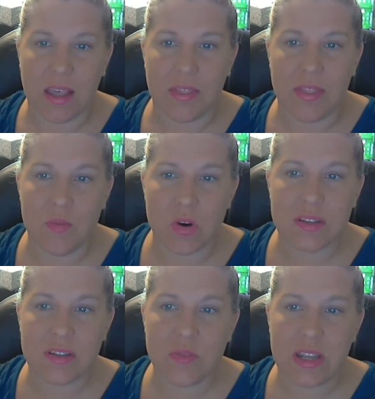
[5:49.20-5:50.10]
The more
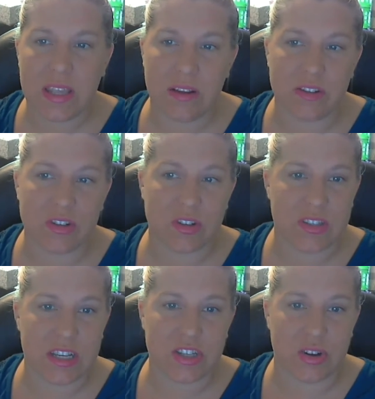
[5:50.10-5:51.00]
someone hears or
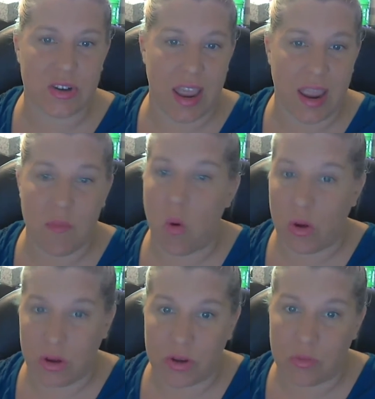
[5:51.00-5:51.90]
sees your name
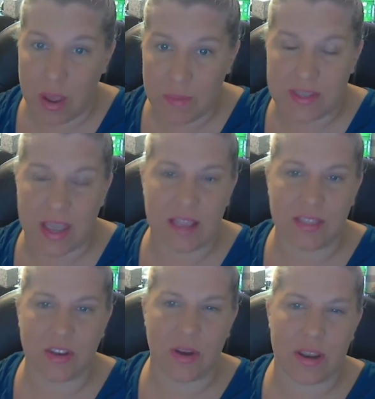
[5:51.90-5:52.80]
or your website,
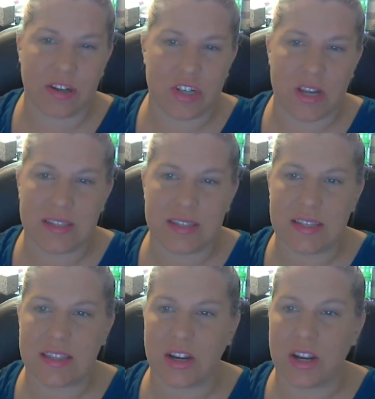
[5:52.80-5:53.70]
the greater chances
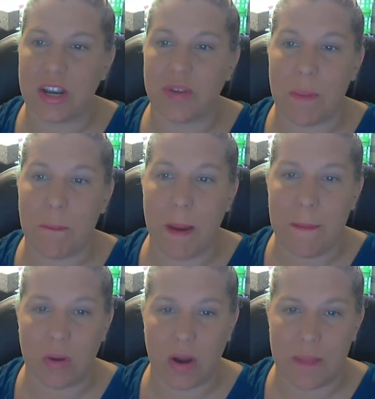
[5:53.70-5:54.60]
that they're going to
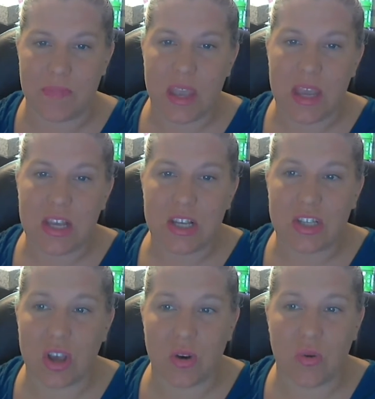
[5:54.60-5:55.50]
remember it.
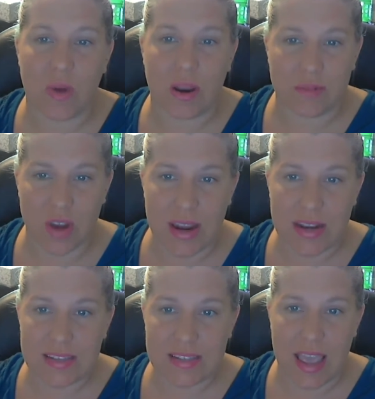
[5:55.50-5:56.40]
So what I'm trying
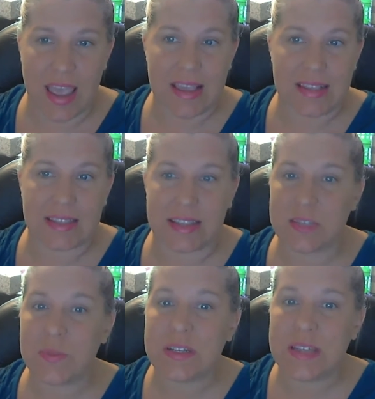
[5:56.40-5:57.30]
to say is,
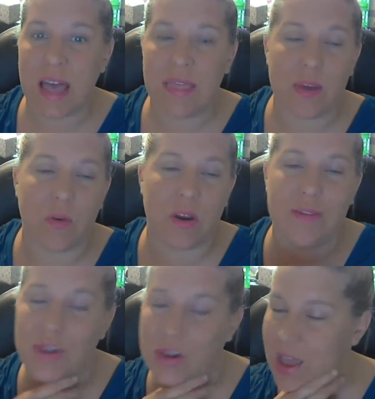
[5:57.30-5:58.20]
let's pretend that one
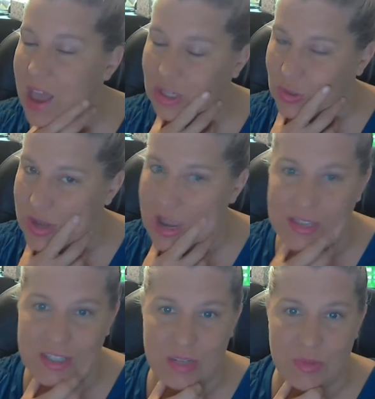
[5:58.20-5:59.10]
of your casual
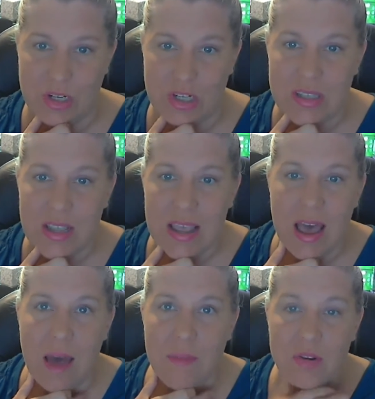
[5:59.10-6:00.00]
customers
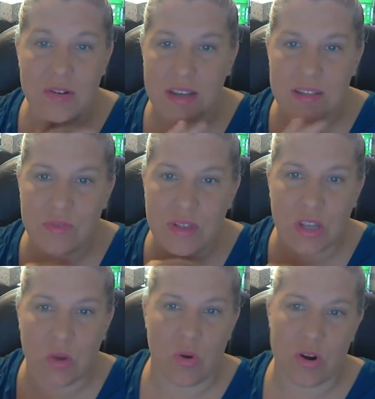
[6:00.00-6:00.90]
who doesn't
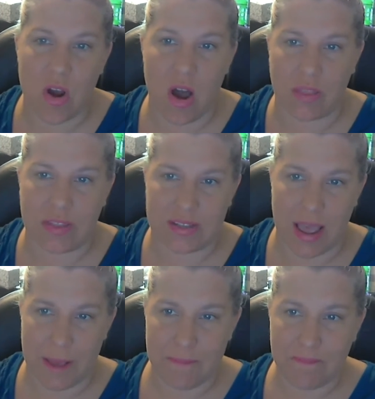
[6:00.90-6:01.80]
really order all the
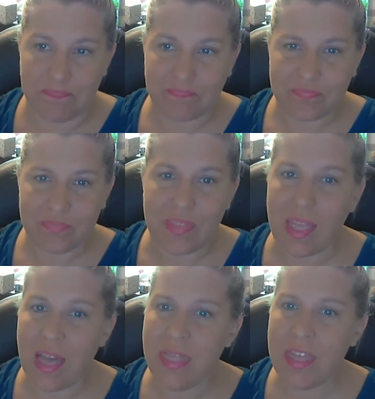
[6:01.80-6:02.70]
time,
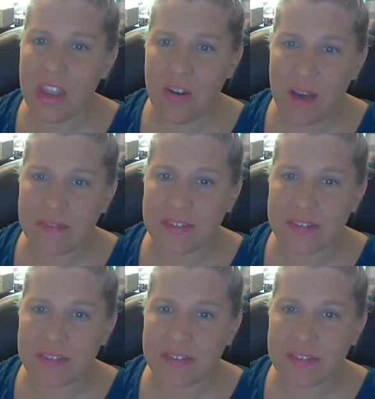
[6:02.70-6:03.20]
and then you have